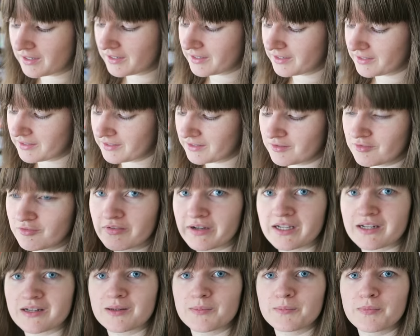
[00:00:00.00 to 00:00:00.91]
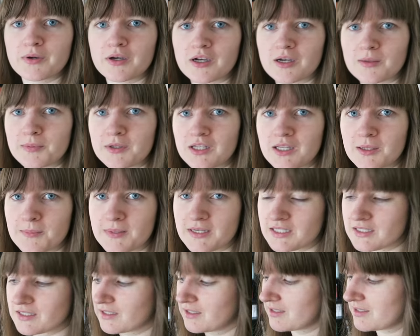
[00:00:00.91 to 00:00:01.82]
I read Purple
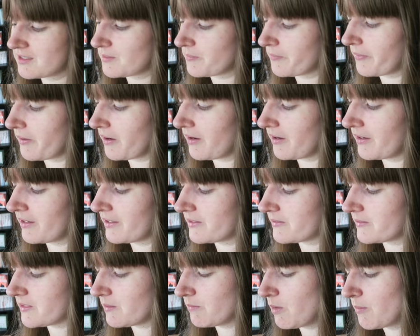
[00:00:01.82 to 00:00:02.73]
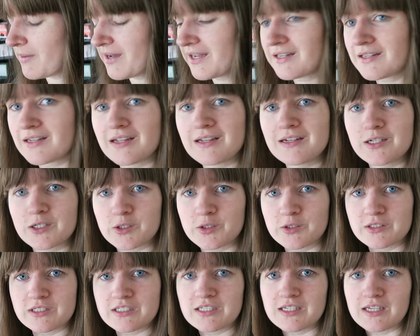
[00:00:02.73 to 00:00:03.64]
Hibiscus by Chimamanda
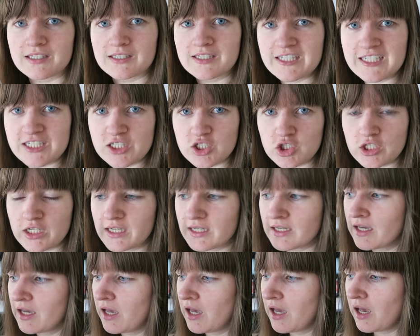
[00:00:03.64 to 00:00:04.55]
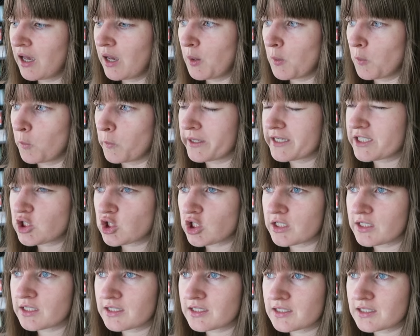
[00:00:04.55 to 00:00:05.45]
Ngozi Adichie, which
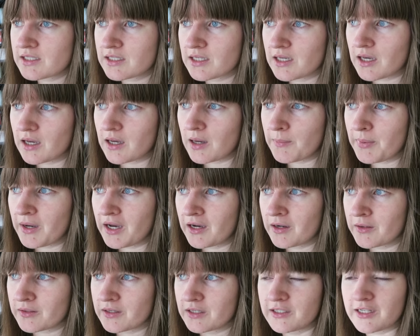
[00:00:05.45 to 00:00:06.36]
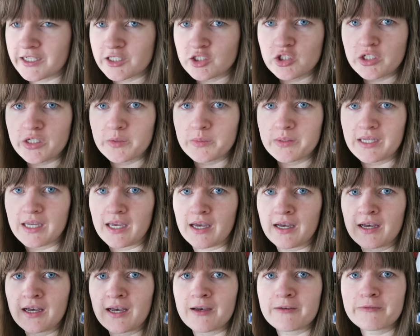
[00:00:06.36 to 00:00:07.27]
is about
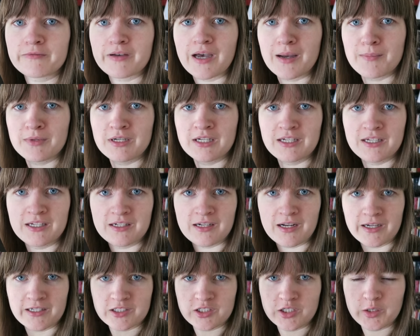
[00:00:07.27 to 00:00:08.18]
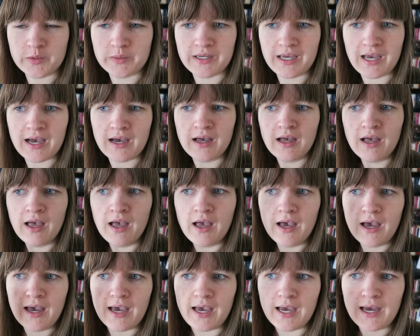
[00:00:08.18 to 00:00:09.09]
Nigeria, a family in Nigeria.
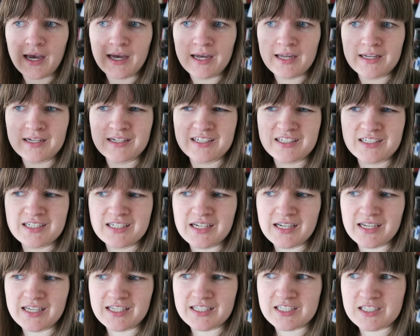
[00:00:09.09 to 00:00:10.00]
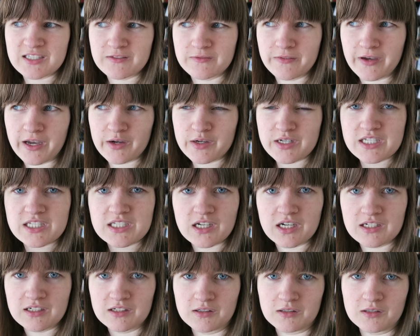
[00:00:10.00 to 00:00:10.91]
And it's very
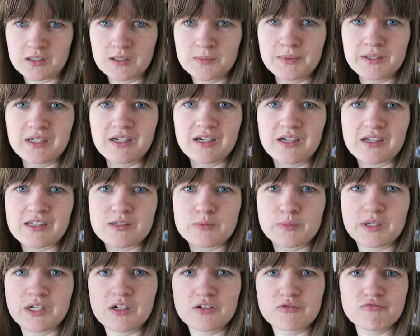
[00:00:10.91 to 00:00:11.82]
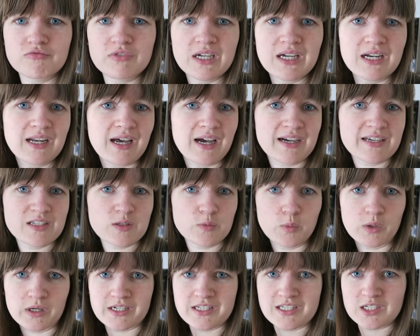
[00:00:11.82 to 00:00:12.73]
subtle because we don't realize
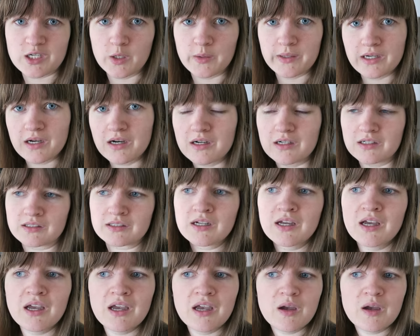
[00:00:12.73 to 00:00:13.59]
what is going on.